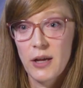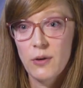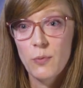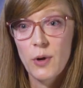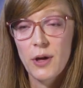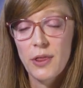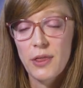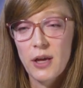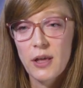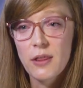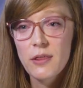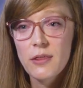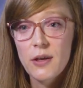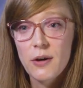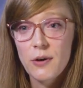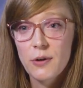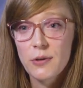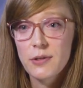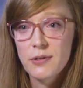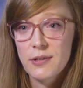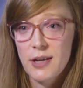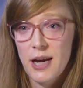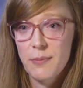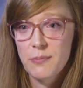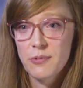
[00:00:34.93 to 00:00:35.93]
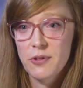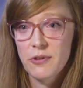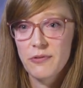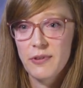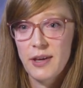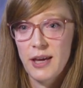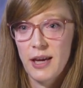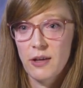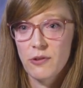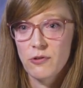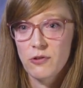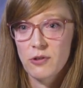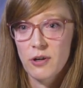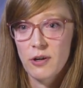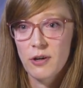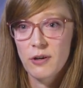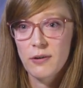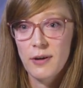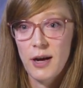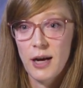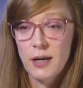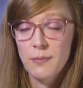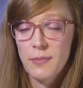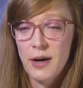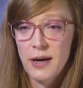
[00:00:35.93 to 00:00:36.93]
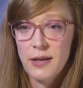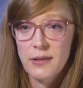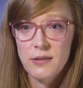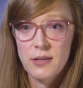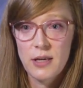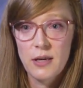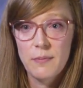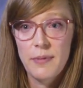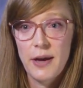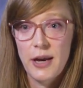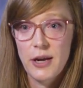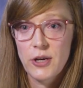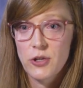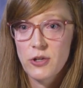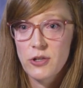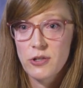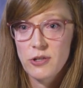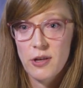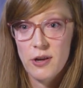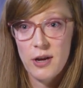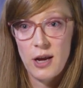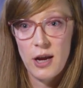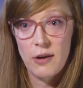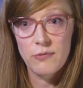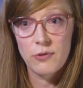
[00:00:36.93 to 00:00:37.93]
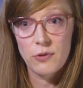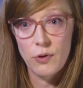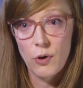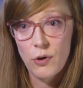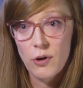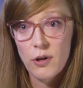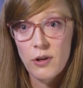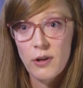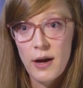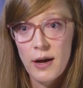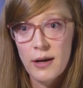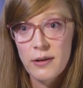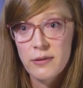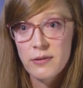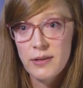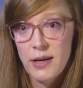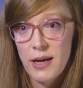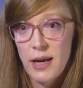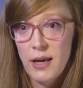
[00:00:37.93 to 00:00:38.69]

And within those types of cancer, I might see patients that have localized